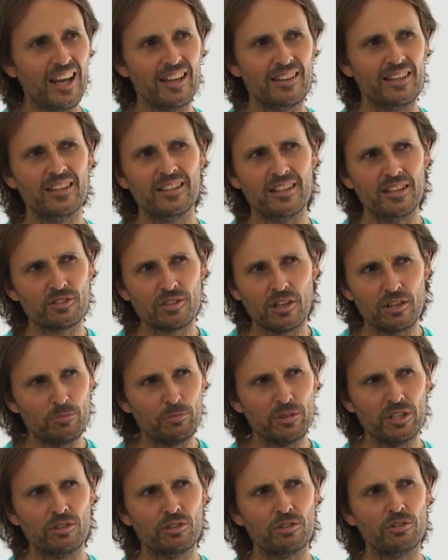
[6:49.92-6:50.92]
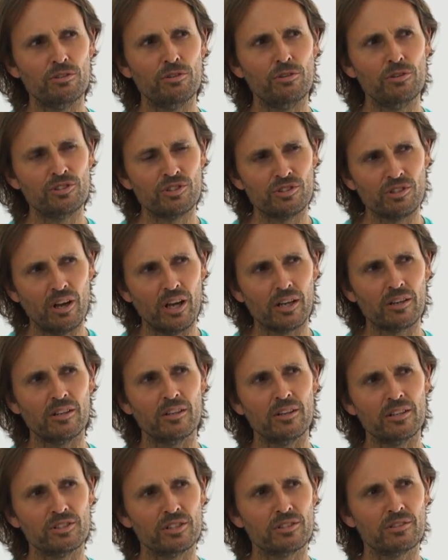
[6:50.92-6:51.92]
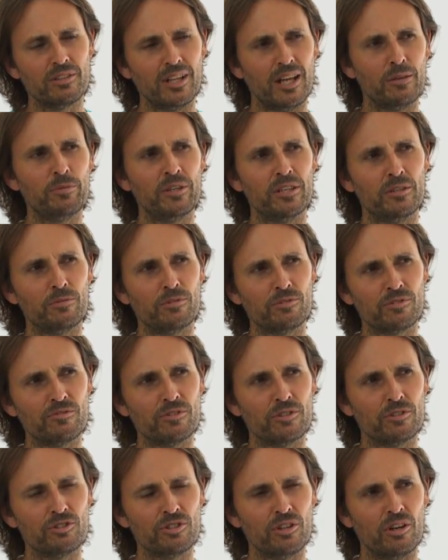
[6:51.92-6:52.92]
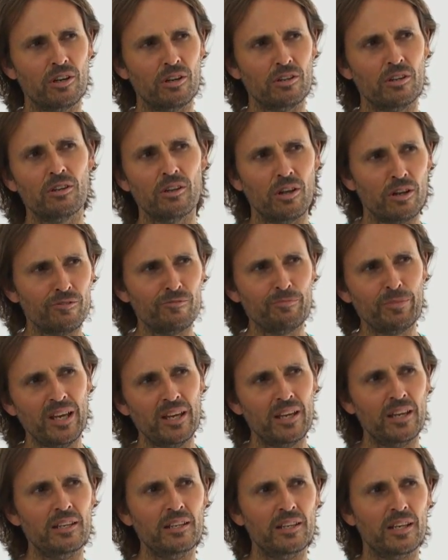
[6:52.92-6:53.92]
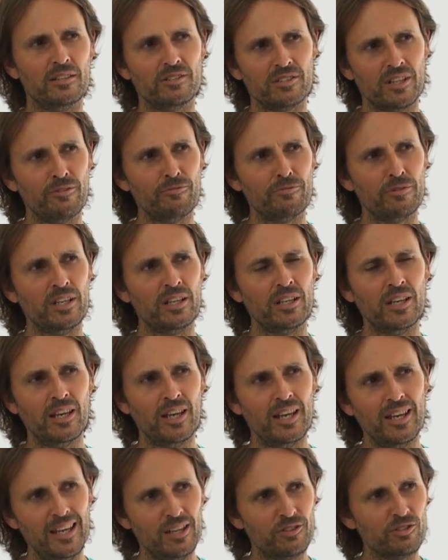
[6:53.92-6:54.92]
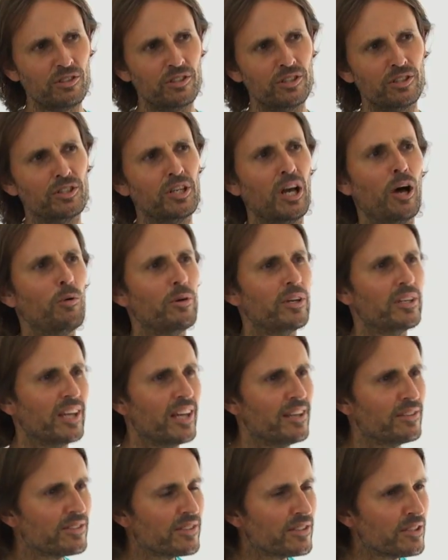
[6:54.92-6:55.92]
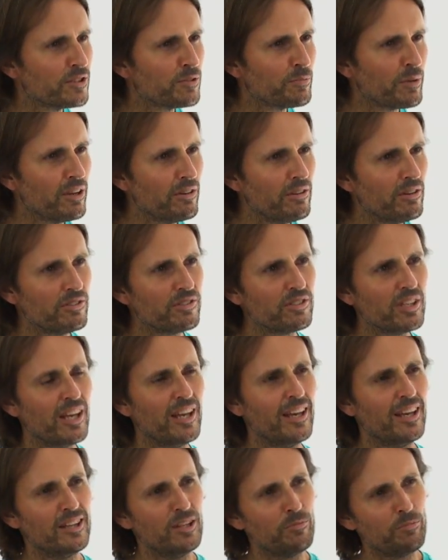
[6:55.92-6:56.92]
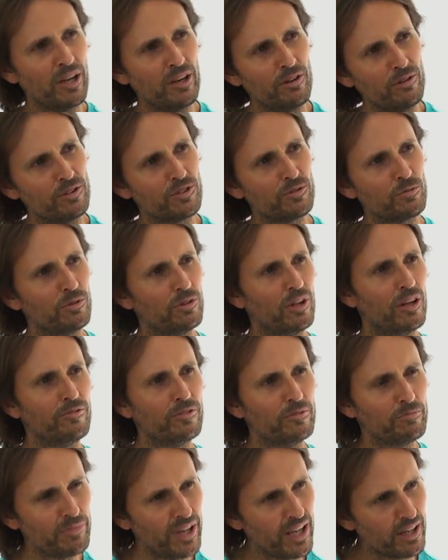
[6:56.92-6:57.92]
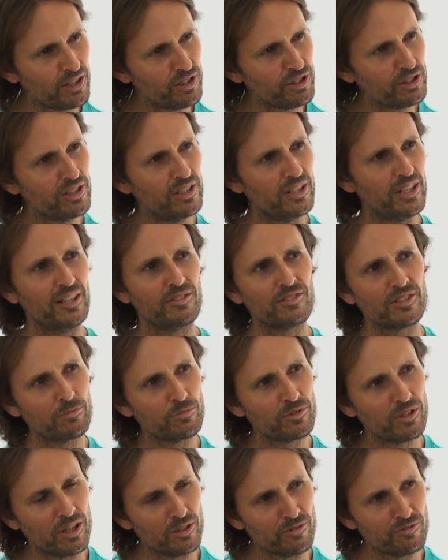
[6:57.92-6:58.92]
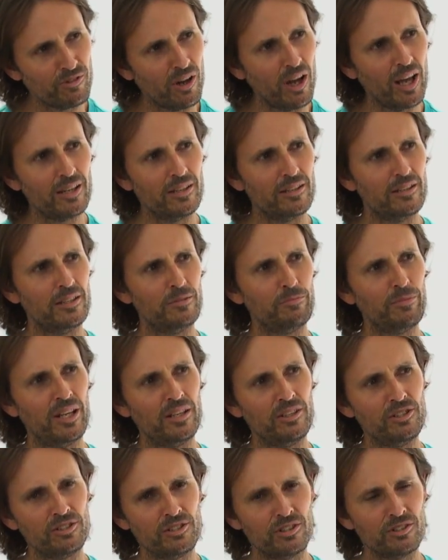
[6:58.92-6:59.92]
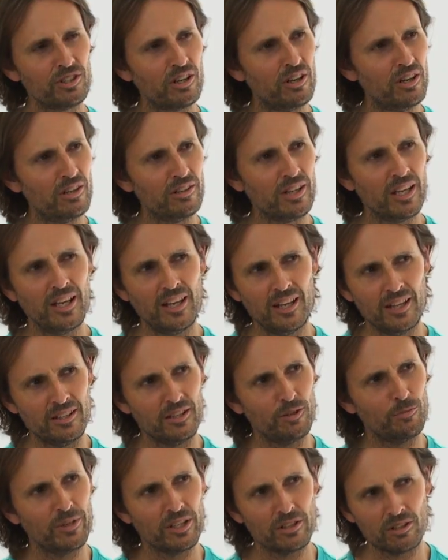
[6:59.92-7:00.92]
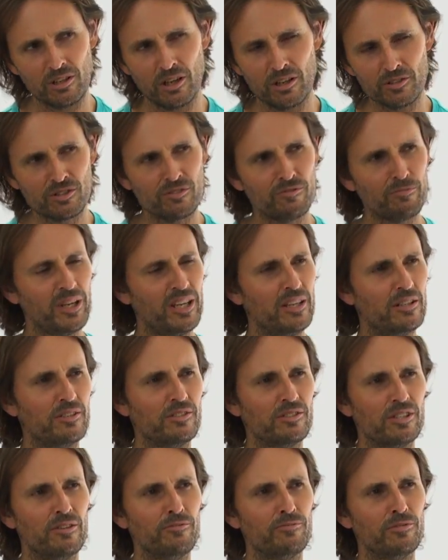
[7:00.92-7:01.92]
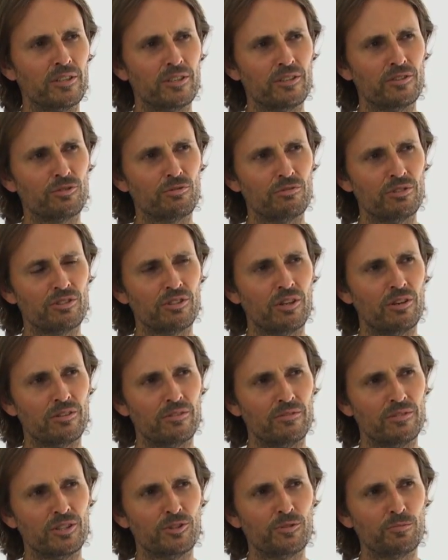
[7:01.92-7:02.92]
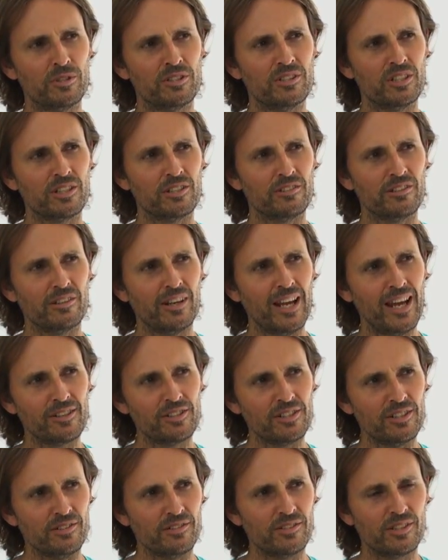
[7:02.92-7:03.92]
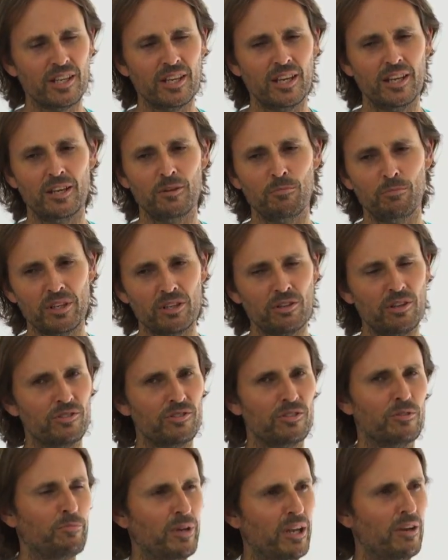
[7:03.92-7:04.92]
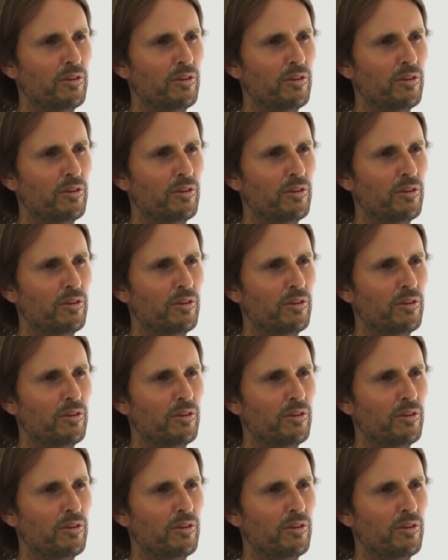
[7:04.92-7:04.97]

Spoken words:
And then there's going to be huge psychological upheavals for the child, a lot of pain and suffering. It's got to go against its parents. The parents will often punish it and sometimes violently punish the child. There'll be lots of pain and suffering as a result of these particular actions because the